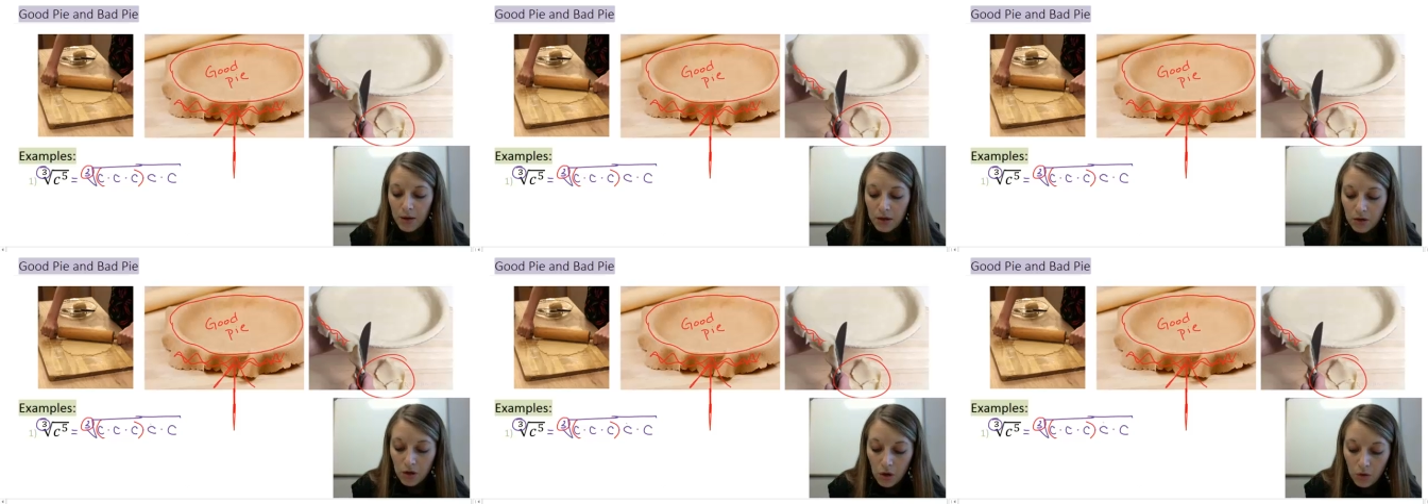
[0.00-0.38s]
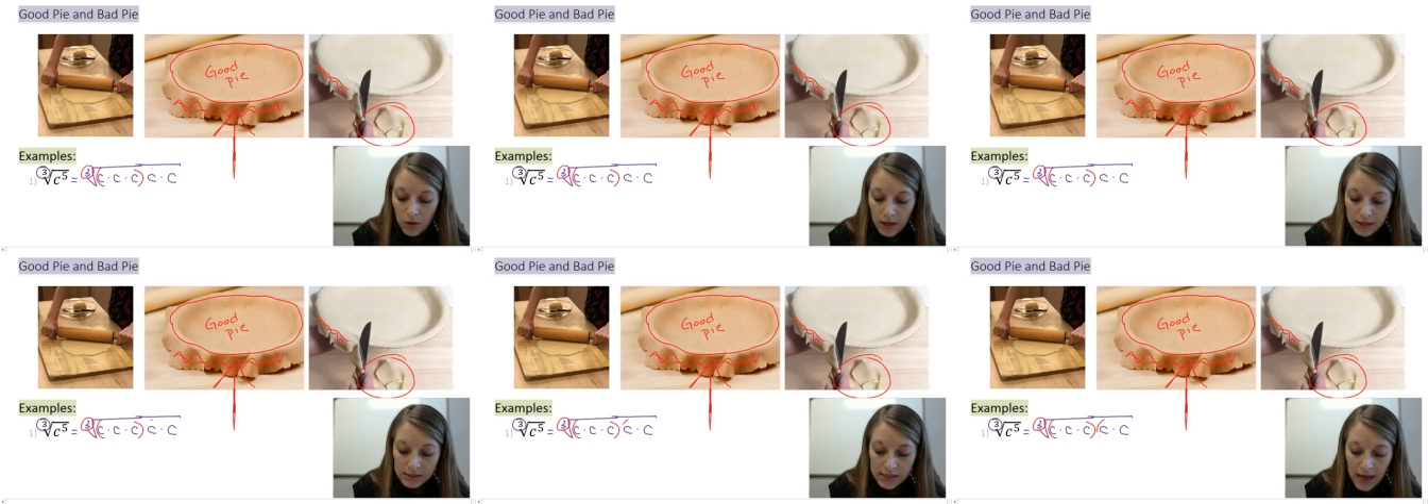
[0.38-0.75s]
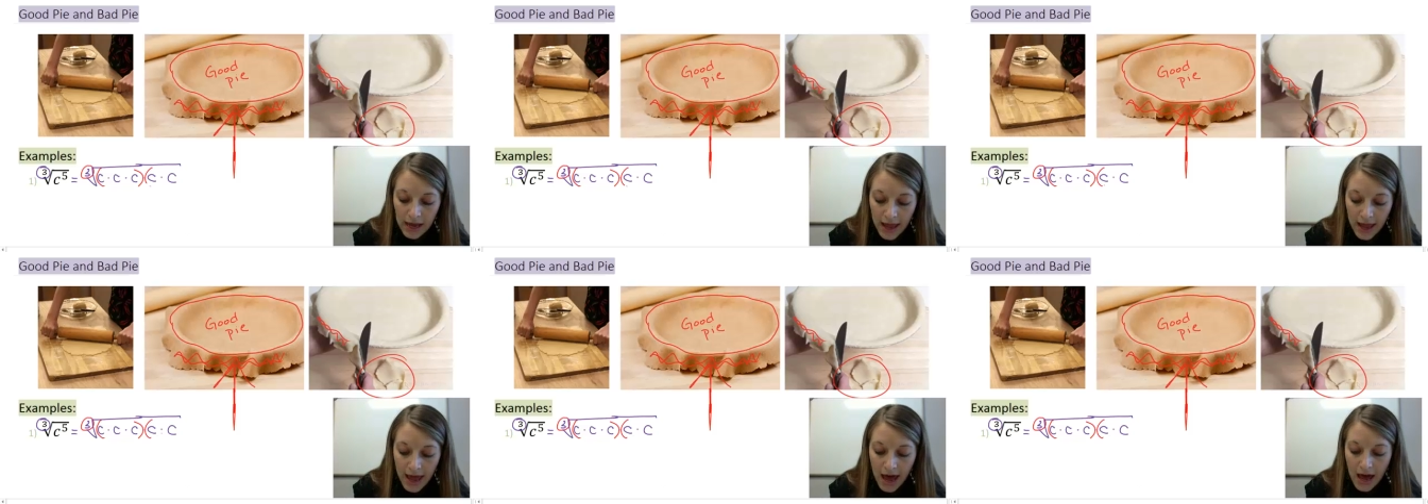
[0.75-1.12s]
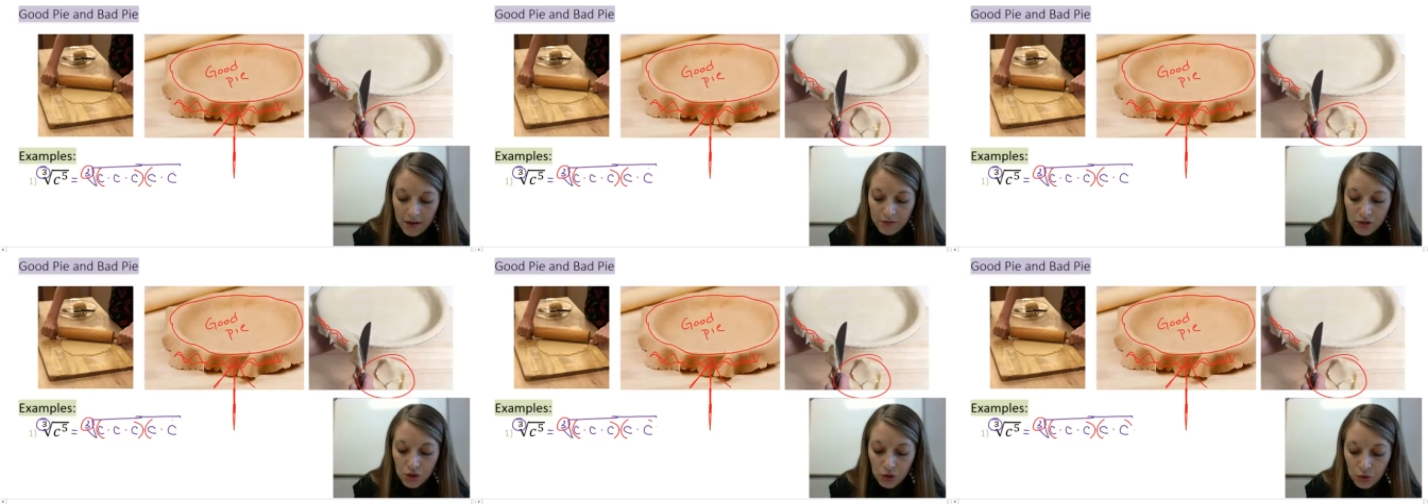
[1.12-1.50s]
But notice I
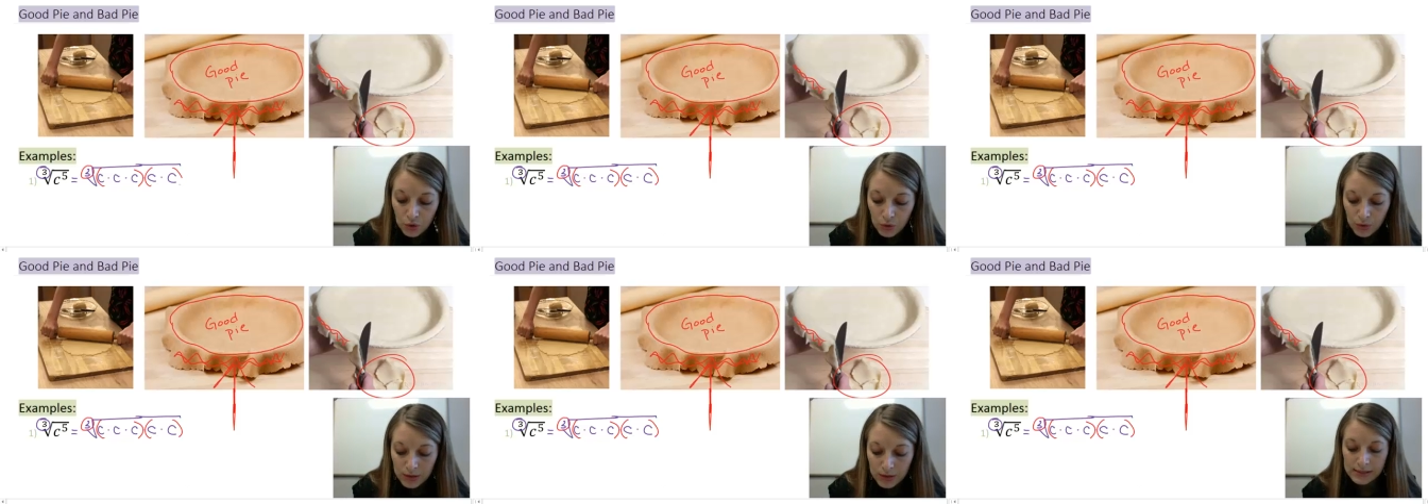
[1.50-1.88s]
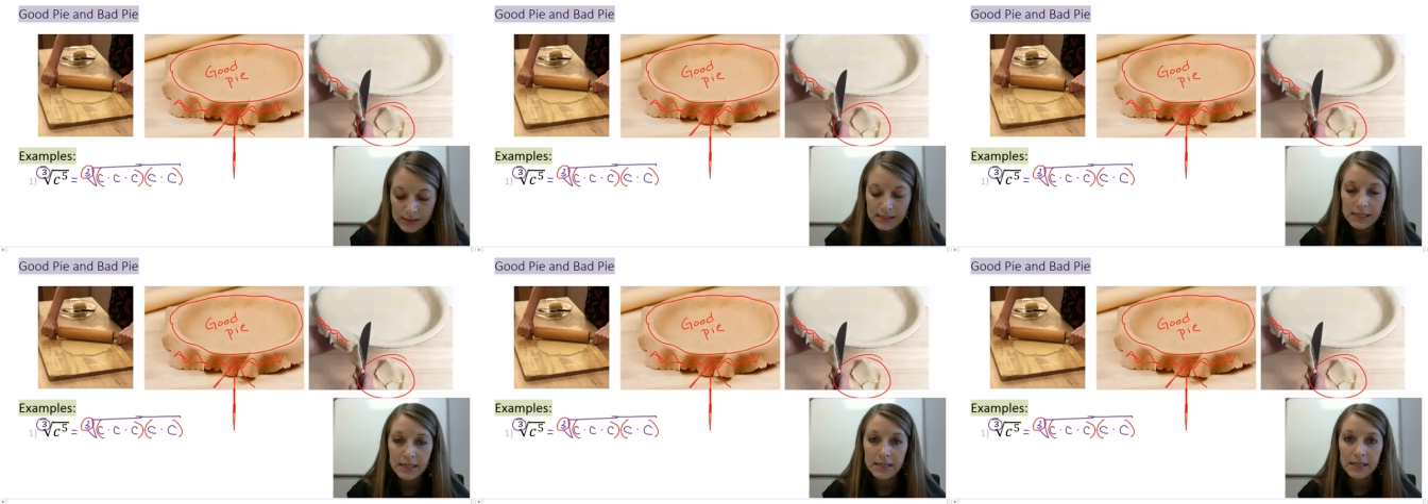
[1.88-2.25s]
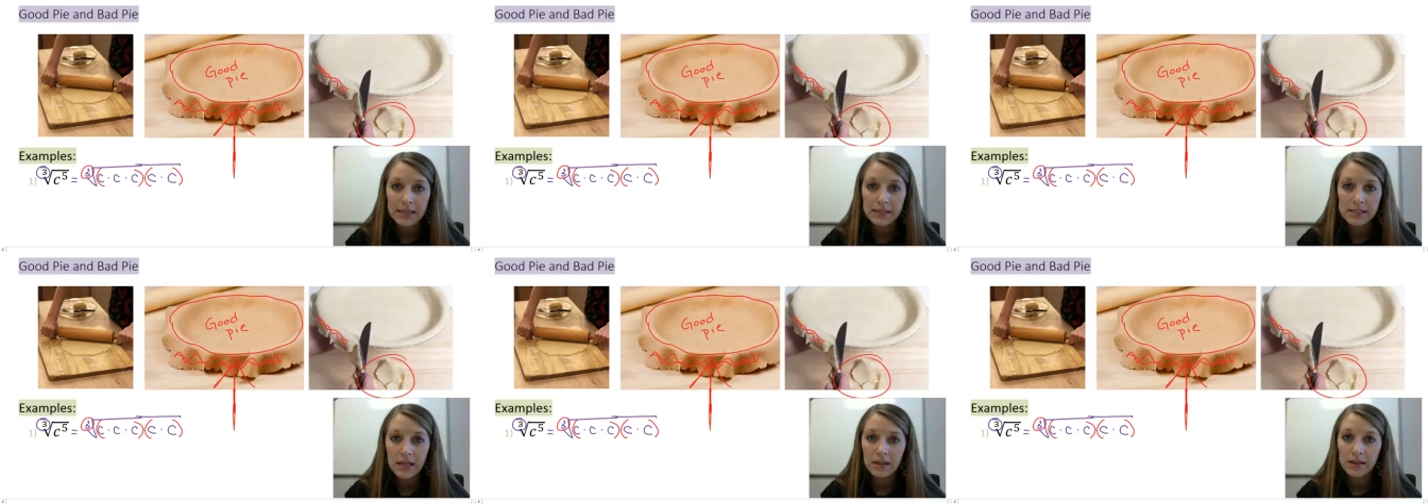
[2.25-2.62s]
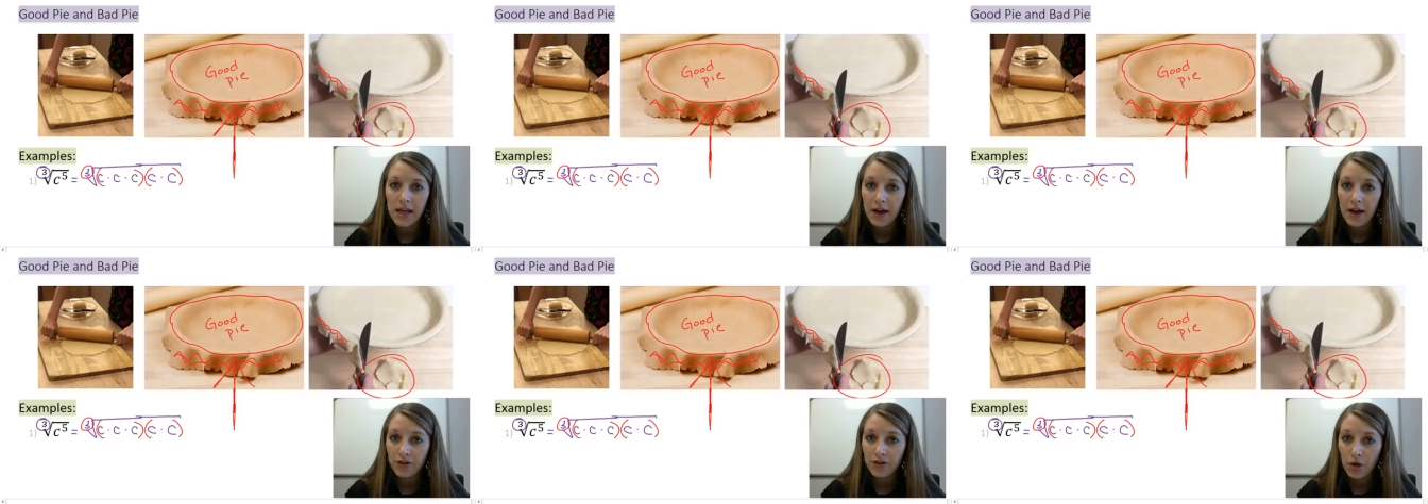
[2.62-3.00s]
have two C's
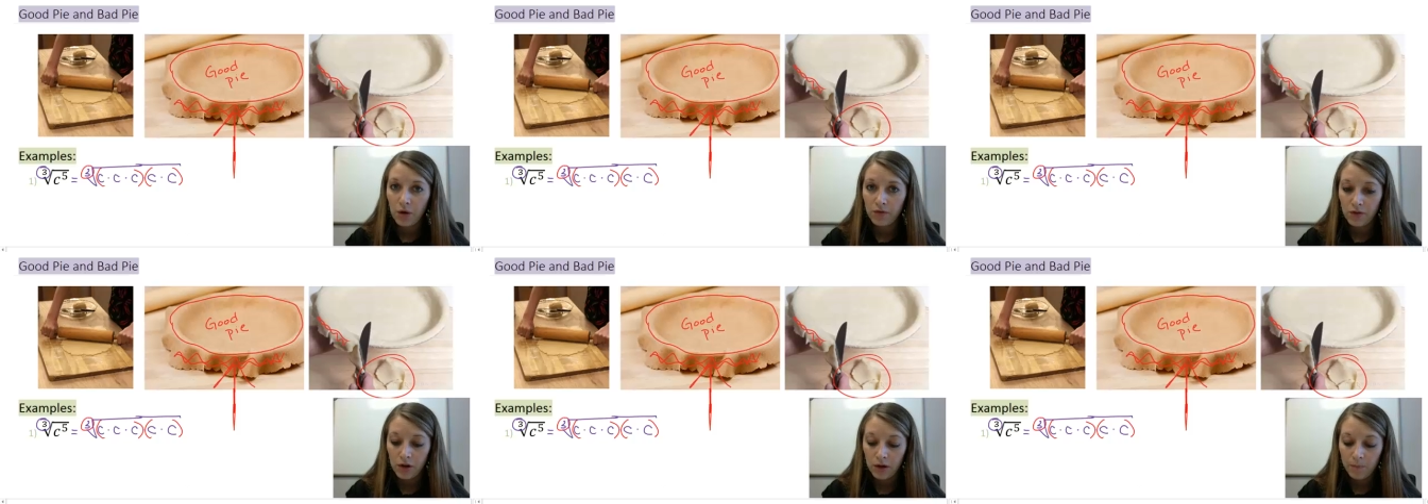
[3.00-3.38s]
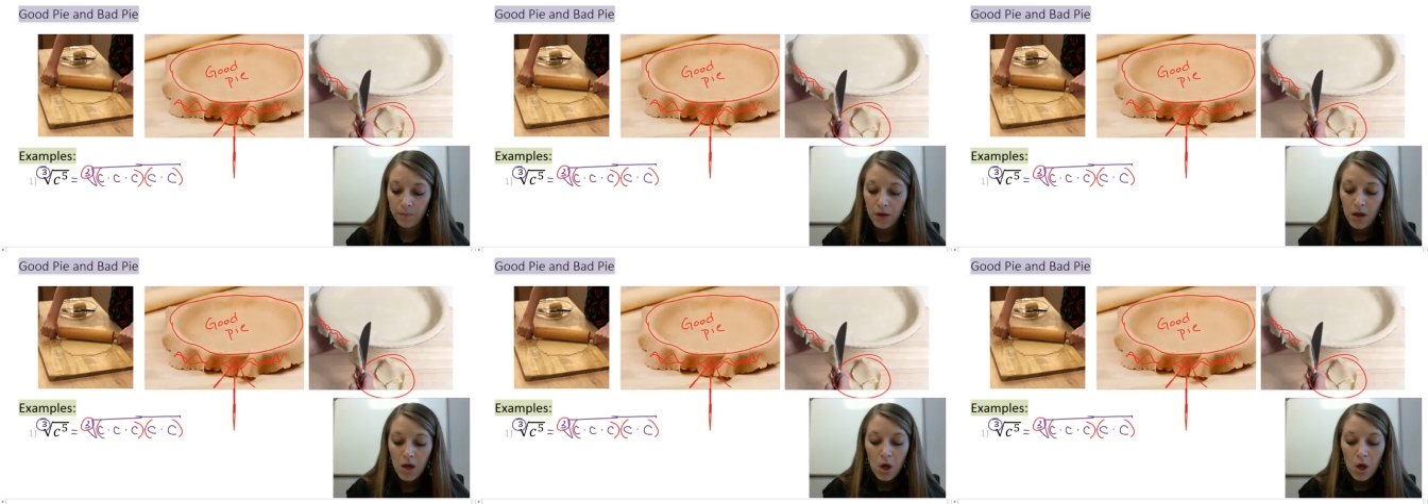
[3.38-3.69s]
left over.